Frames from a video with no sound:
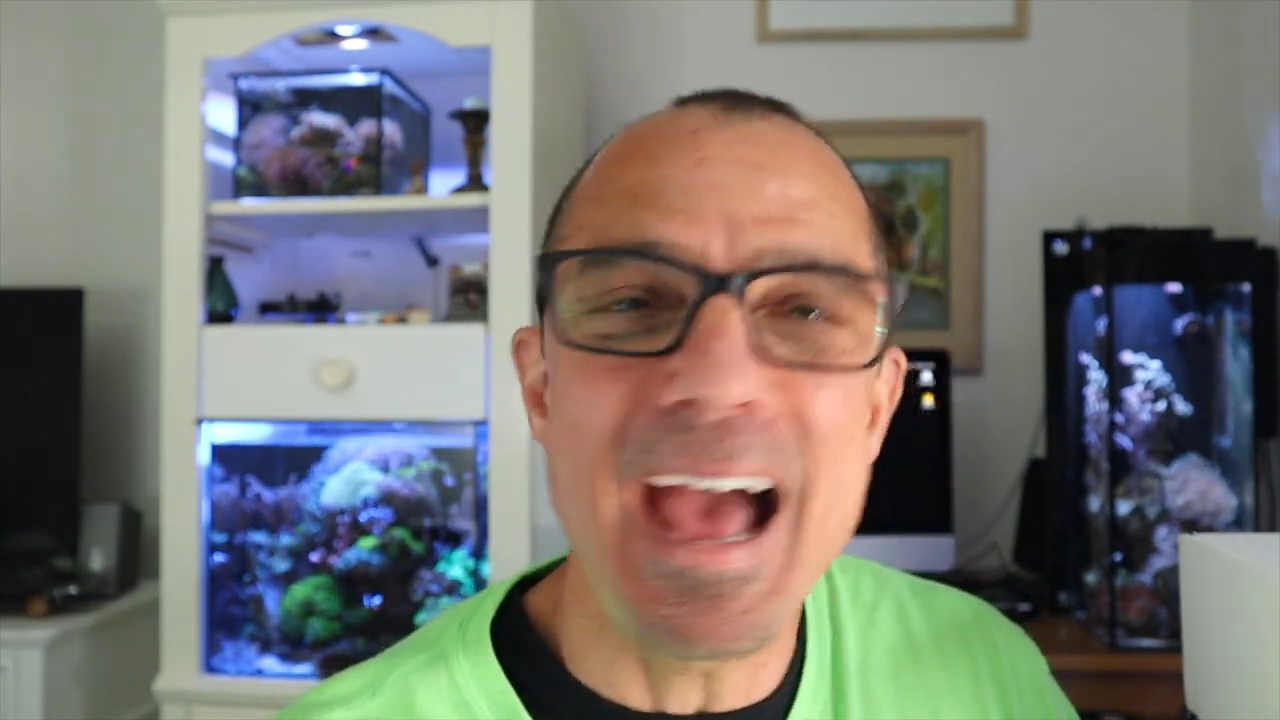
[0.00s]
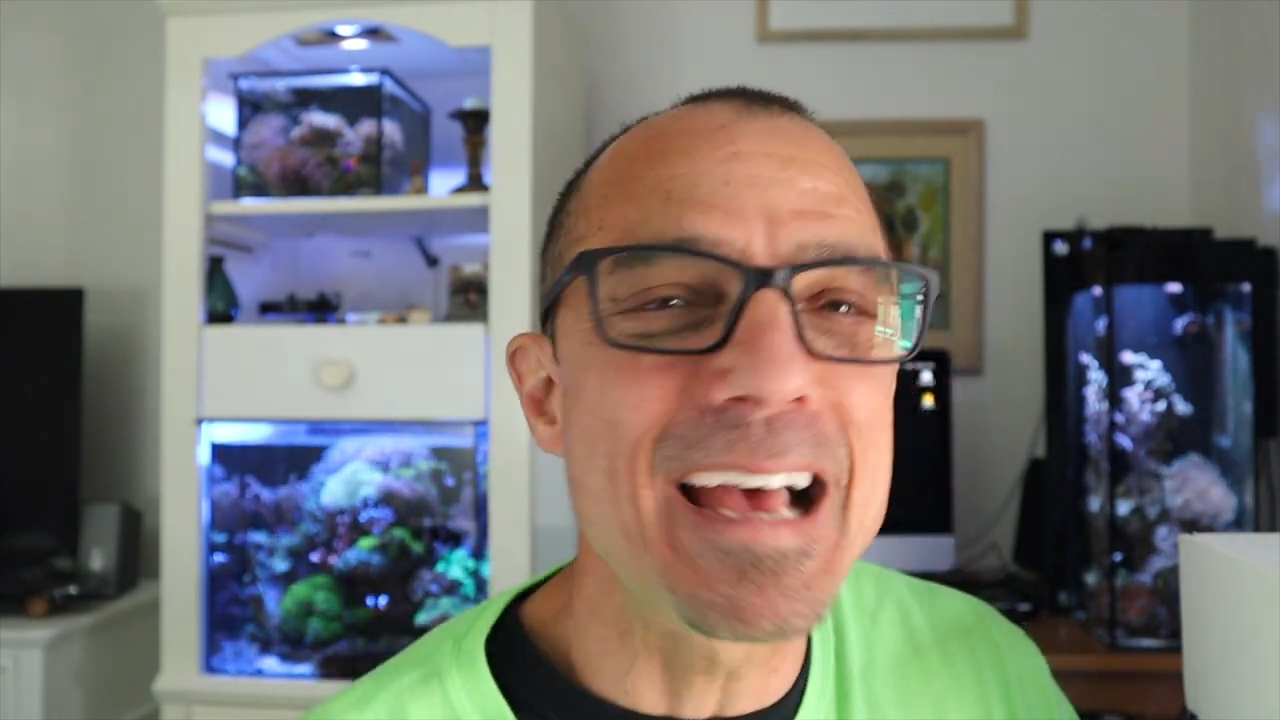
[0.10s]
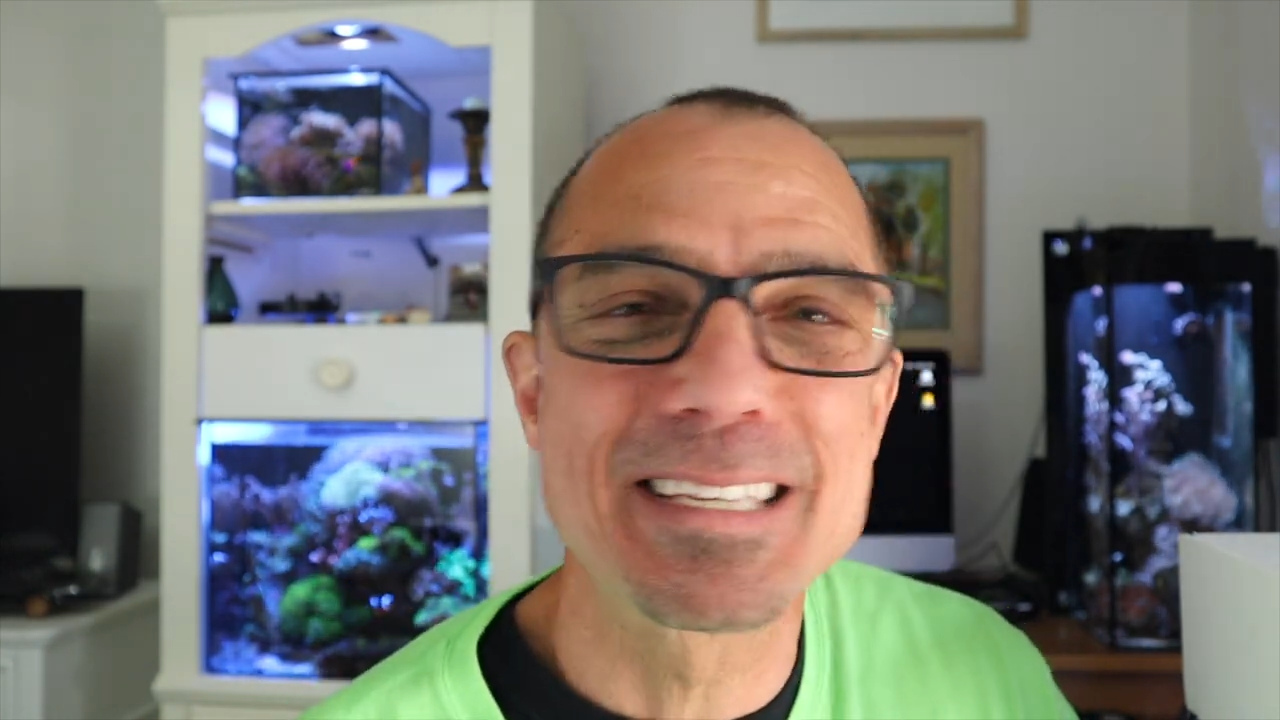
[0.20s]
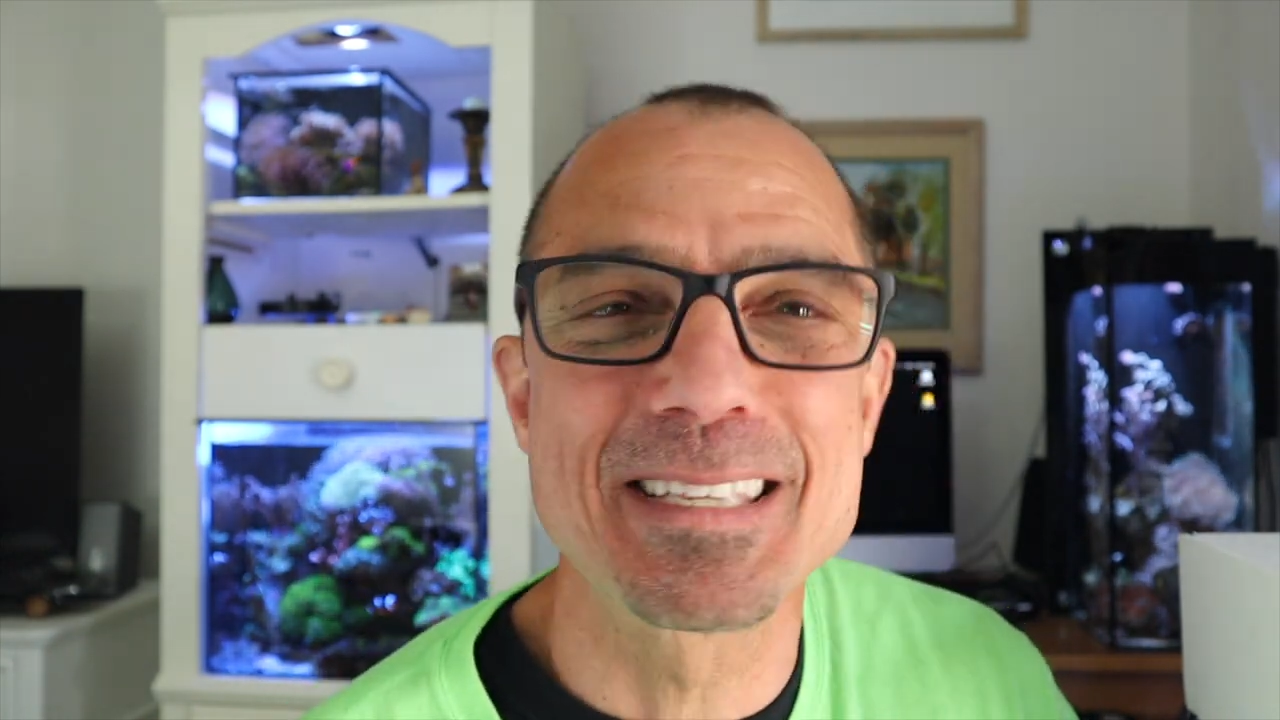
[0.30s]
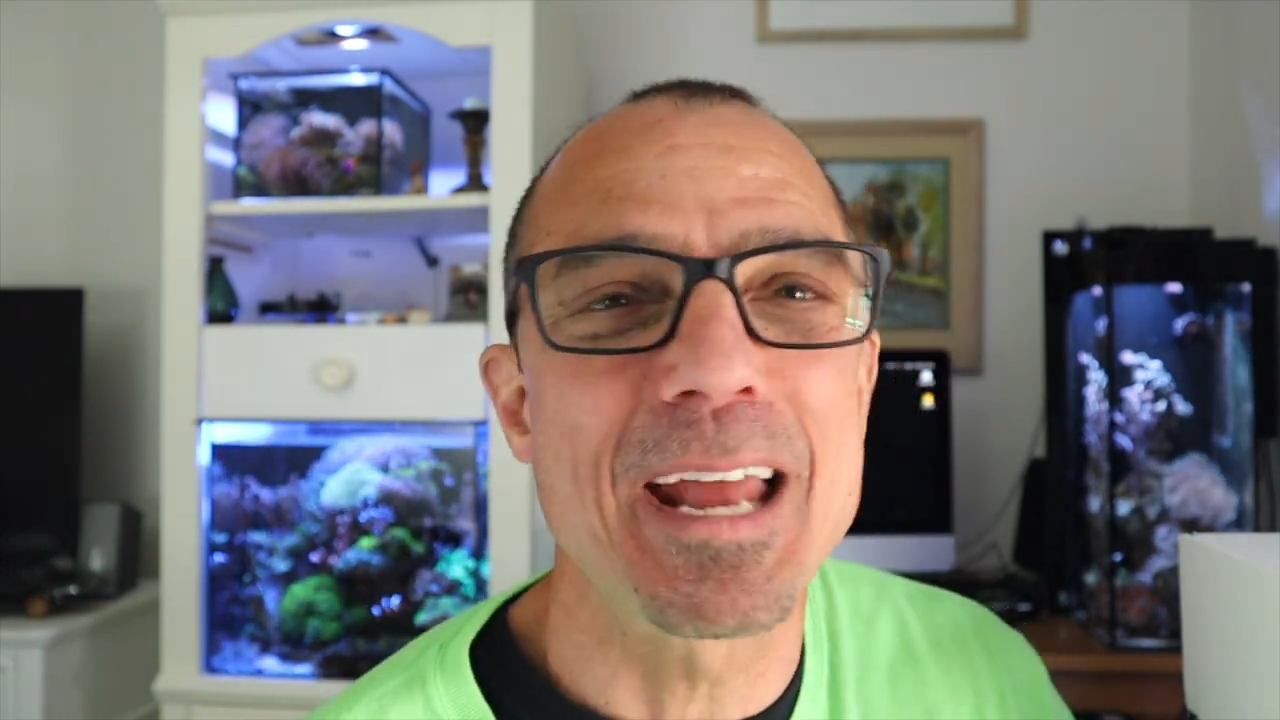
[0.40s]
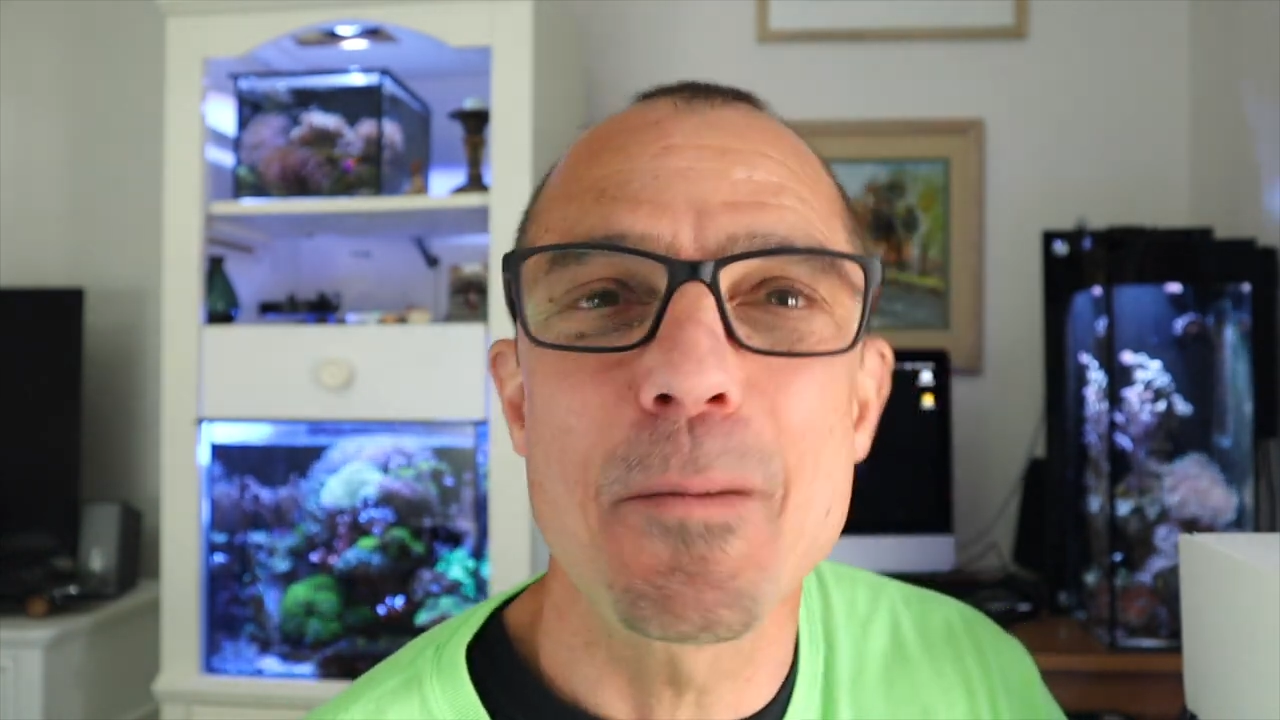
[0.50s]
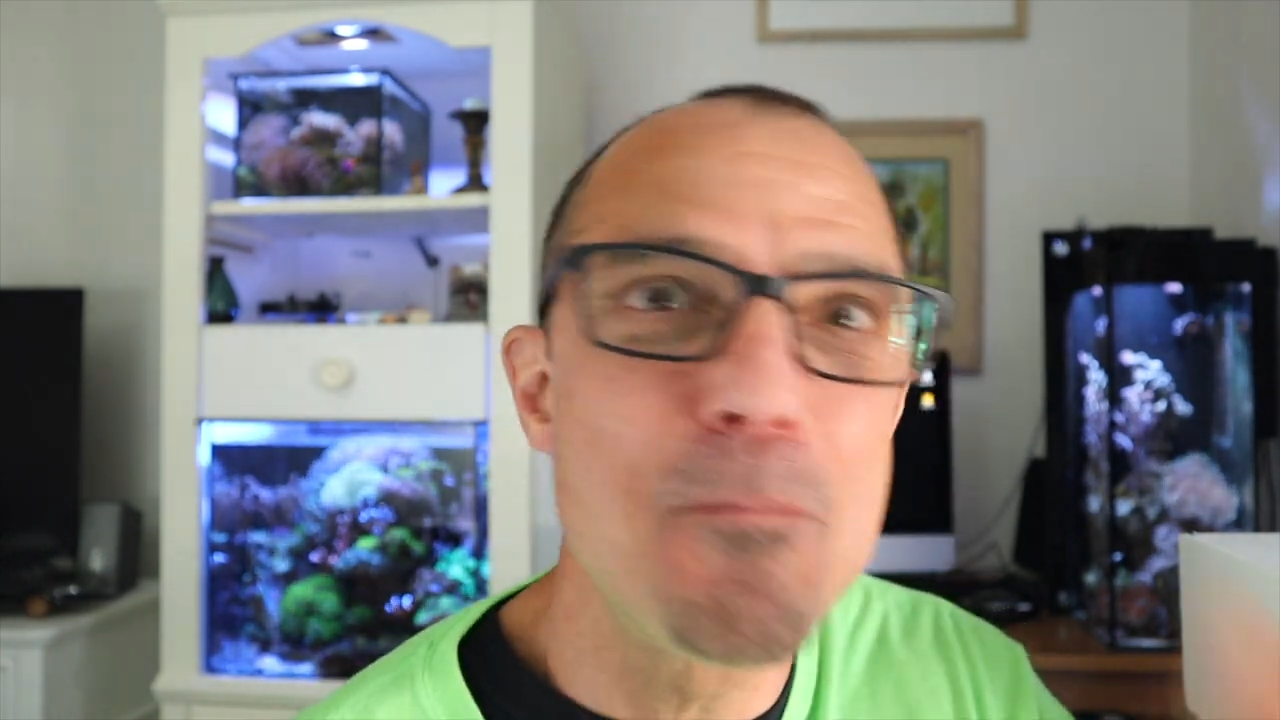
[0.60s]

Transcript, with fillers: asked that a